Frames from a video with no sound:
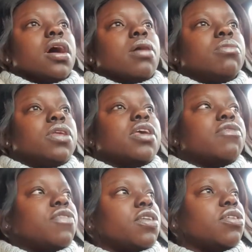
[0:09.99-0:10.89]
I'm taking
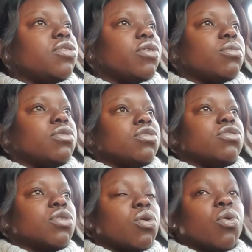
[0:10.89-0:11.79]
Faith and Jerome to
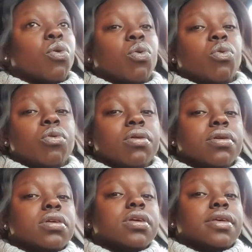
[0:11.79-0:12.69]
school.
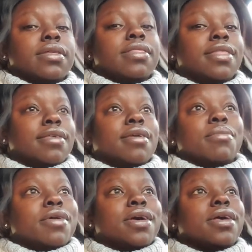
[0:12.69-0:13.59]
They're
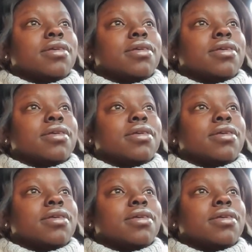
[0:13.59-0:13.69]
somewhere.